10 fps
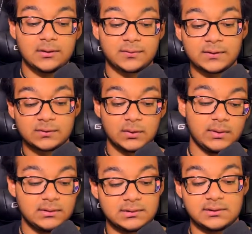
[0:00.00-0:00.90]
for
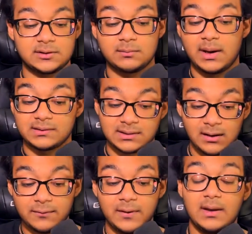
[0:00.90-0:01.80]
students such as
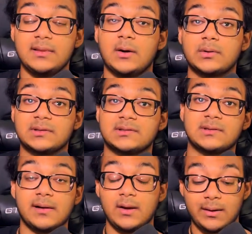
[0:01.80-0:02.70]
myself, there was a
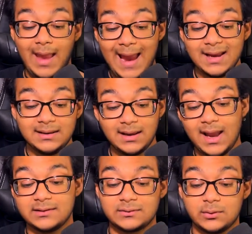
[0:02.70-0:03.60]
study on
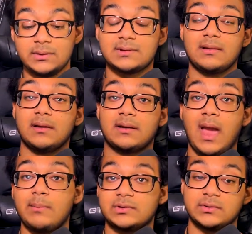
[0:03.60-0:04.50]
88 students at the
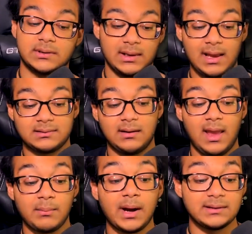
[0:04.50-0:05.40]
chemistry class at
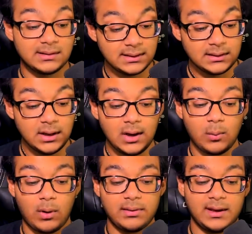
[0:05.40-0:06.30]
MIT,
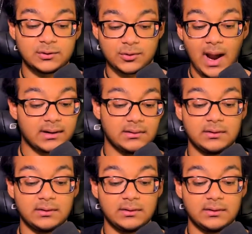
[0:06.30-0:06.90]
where they tracked the